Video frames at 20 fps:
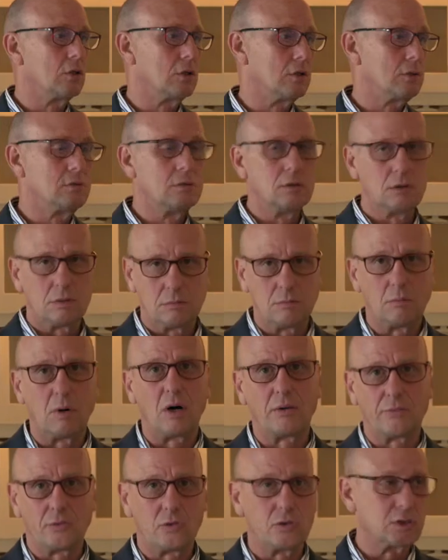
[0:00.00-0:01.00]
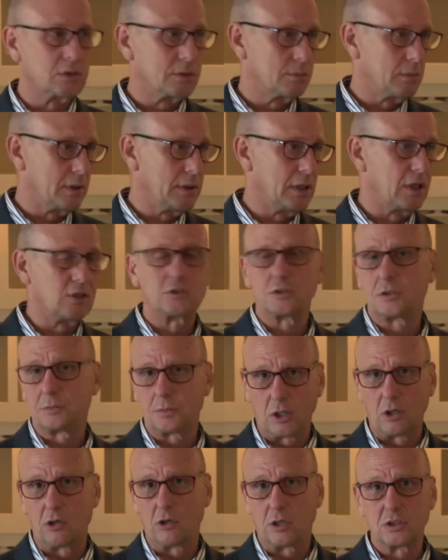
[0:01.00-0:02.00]
good amount of earnest money,
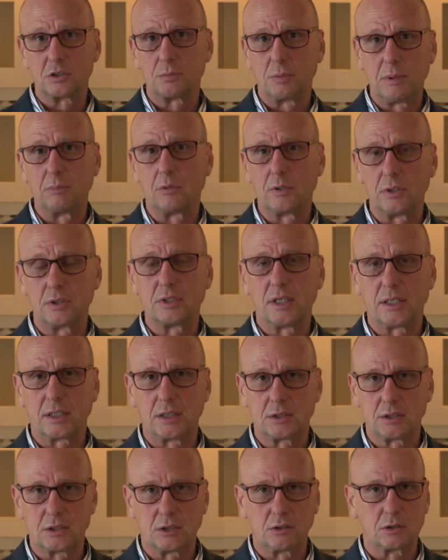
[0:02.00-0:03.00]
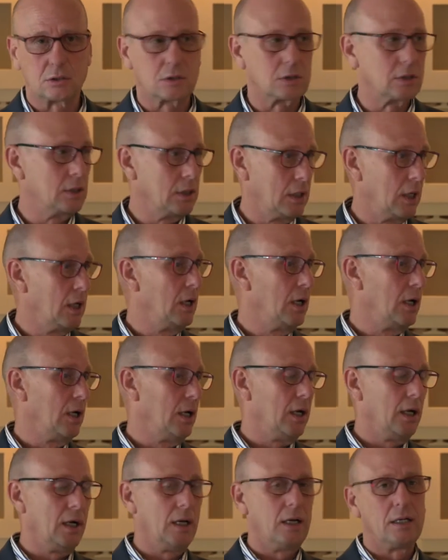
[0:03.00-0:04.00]
or else people didn't take you seriously.
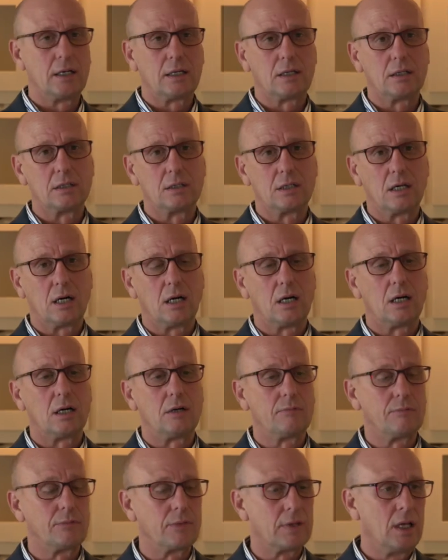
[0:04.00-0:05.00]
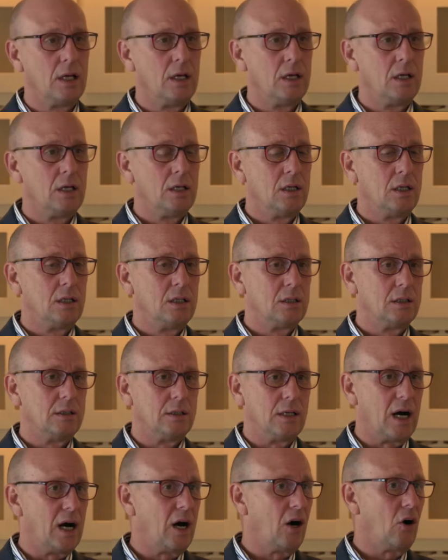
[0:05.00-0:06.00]
Mm-hmm. And
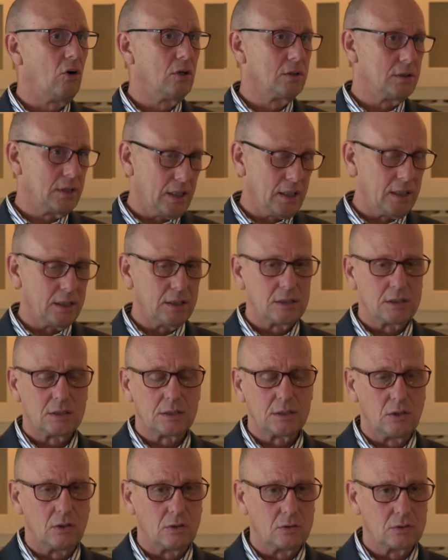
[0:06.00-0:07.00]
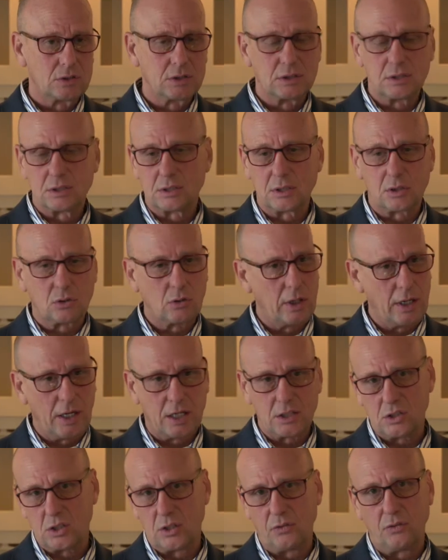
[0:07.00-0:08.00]
nowadays, since the
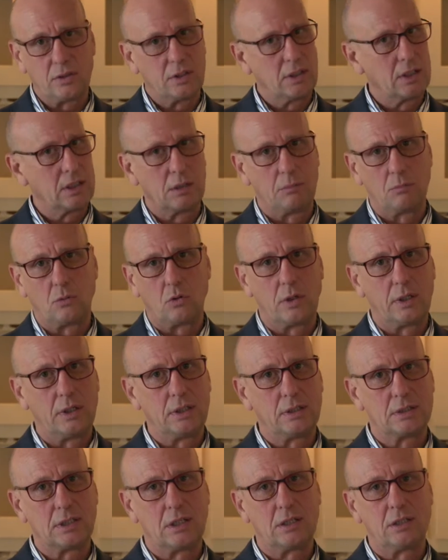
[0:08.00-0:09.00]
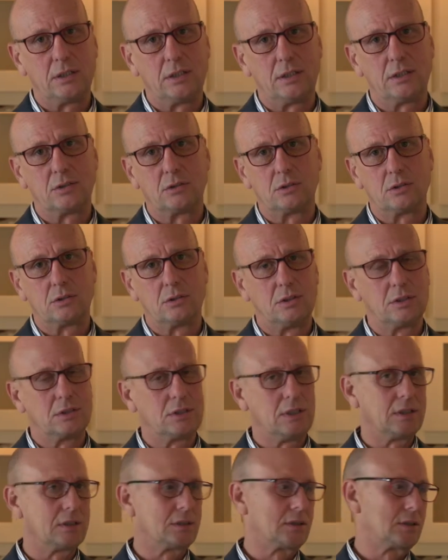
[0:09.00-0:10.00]
crash and everything, and boy, I tell you,
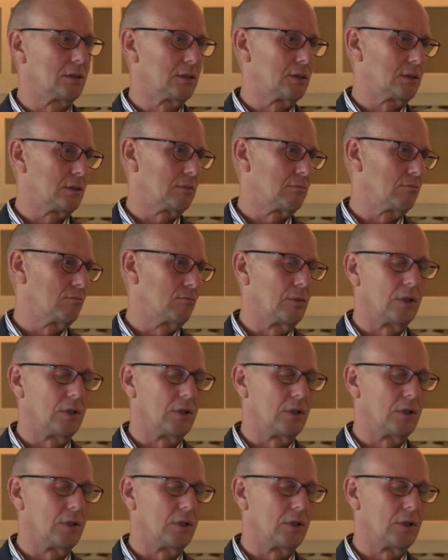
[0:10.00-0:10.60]
it's